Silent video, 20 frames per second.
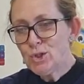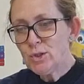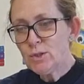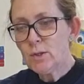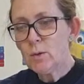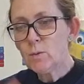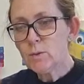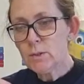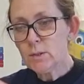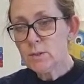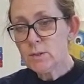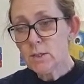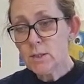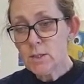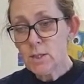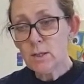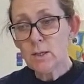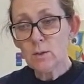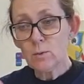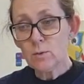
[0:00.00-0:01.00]
There was a
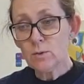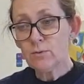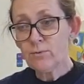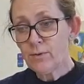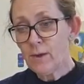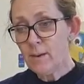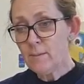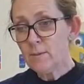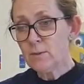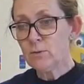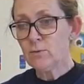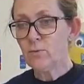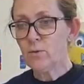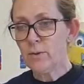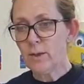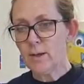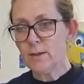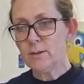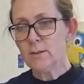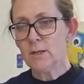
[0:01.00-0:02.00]
city that was famous for
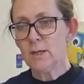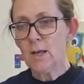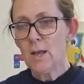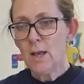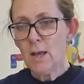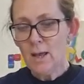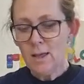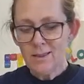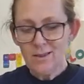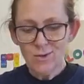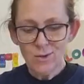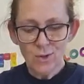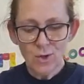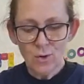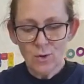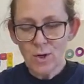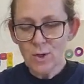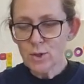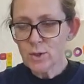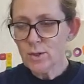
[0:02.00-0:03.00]
that. They used to
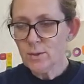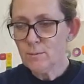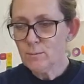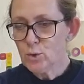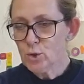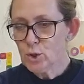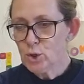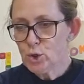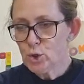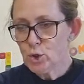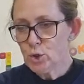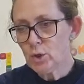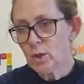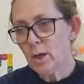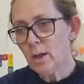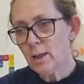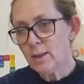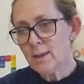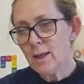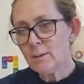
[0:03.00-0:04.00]
crush them,
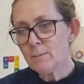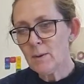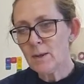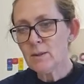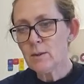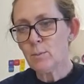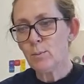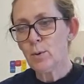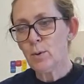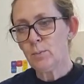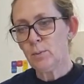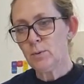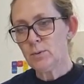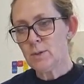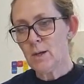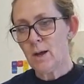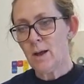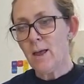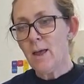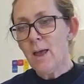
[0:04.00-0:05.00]
and that made the purple
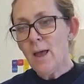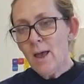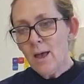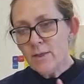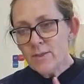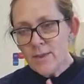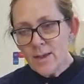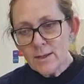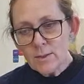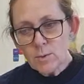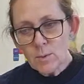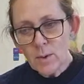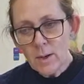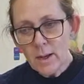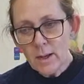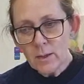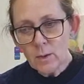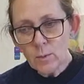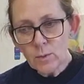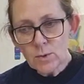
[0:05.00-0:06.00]
dye. And that's why,
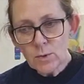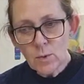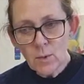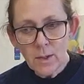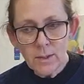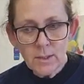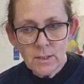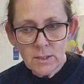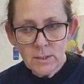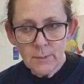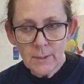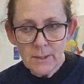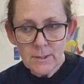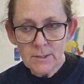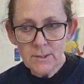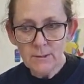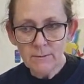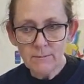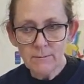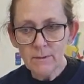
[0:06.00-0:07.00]
and it was quite
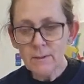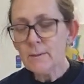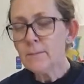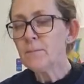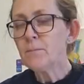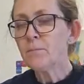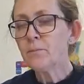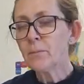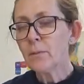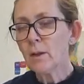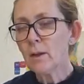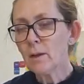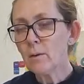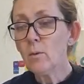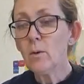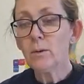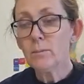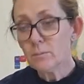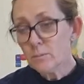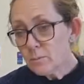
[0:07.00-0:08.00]
expensive.
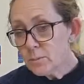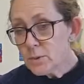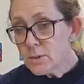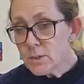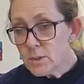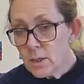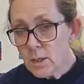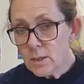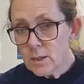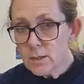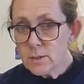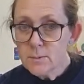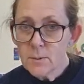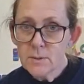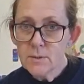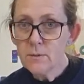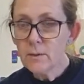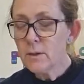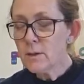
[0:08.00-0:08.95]
Well, particularly expensive.